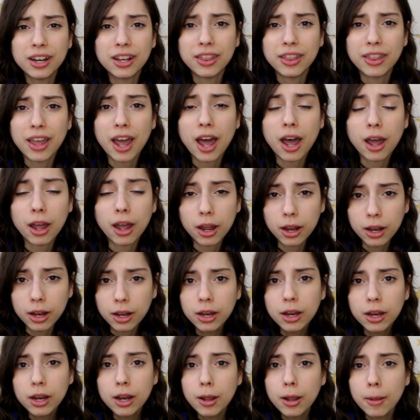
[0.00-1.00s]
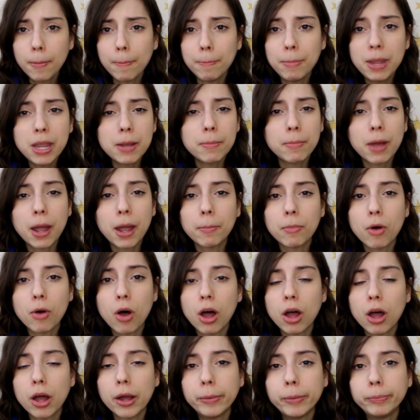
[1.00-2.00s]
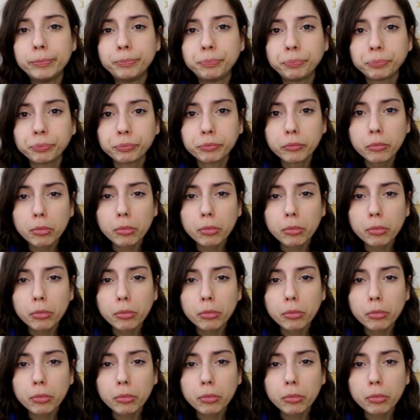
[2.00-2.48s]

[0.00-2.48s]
and that me and my mom,